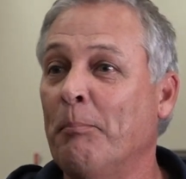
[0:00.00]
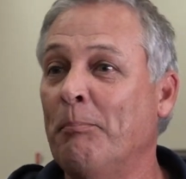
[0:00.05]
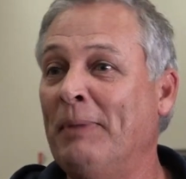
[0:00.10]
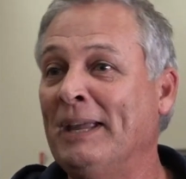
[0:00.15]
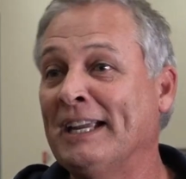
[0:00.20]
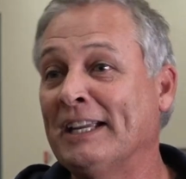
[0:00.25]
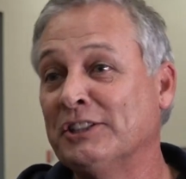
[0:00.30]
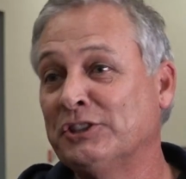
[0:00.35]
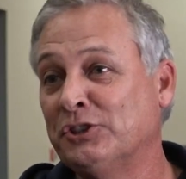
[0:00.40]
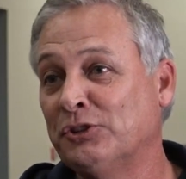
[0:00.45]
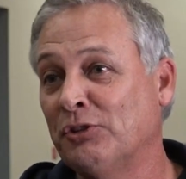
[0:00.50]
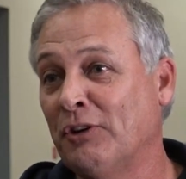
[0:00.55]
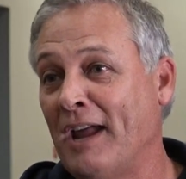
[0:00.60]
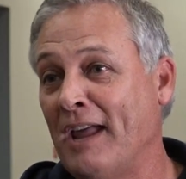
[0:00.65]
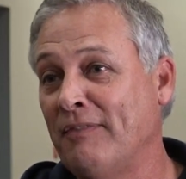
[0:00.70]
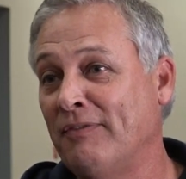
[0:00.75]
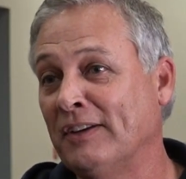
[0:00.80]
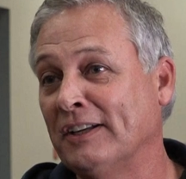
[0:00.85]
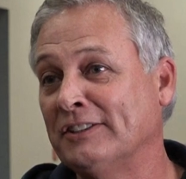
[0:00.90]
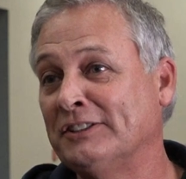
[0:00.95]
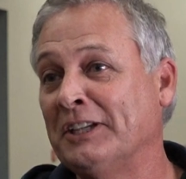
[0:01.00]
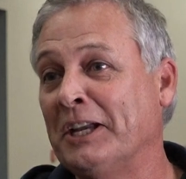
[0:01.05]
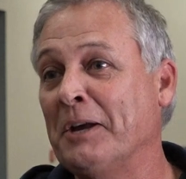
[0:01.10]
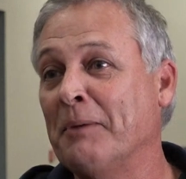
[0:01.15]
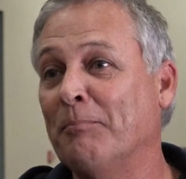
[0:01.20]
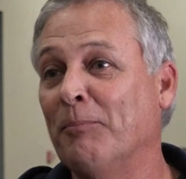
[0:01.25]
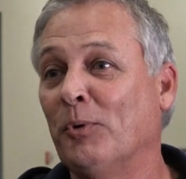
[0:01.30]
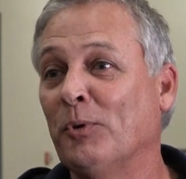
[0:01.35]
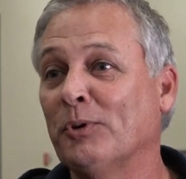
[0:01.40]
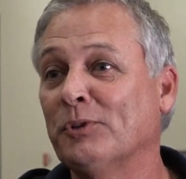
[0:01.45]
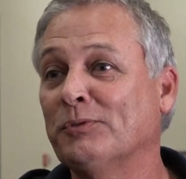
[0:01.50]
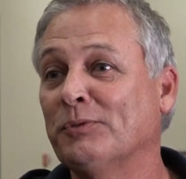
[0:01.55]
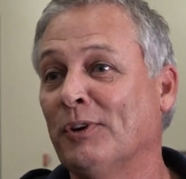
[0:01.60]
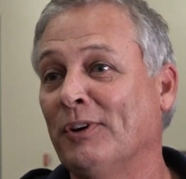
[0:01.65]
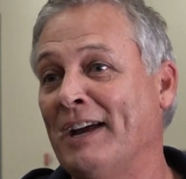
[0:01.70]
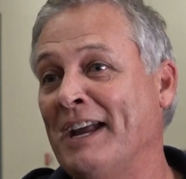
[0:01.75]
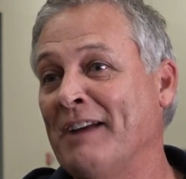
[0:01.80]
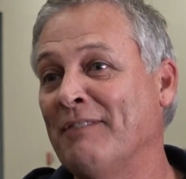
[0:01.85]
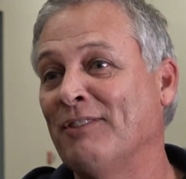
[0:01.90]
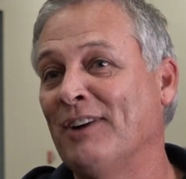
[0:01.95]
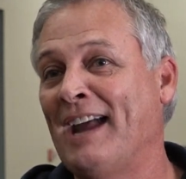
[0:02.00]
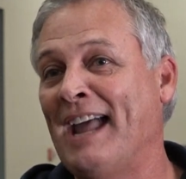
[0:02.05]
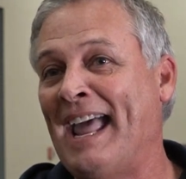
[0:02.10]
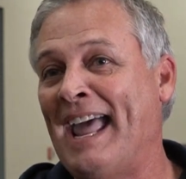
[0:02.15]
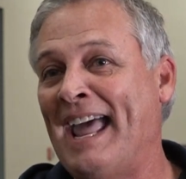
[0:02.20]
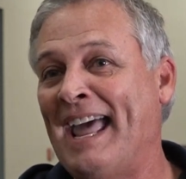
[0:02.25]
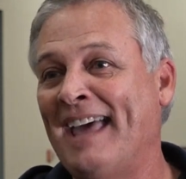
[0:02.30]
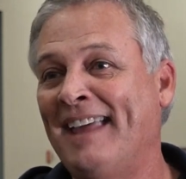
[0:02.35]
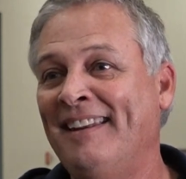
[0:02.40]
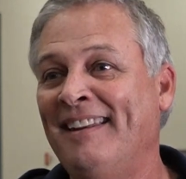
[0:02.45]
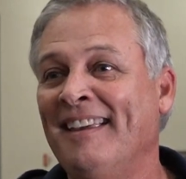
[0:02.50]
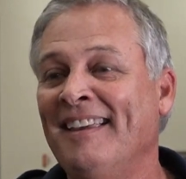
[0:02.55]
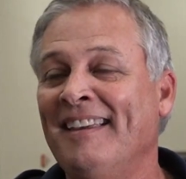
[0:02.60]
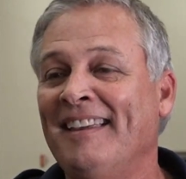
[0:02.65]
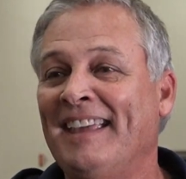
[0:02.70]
Biggest traffic jam Mooresville ever had,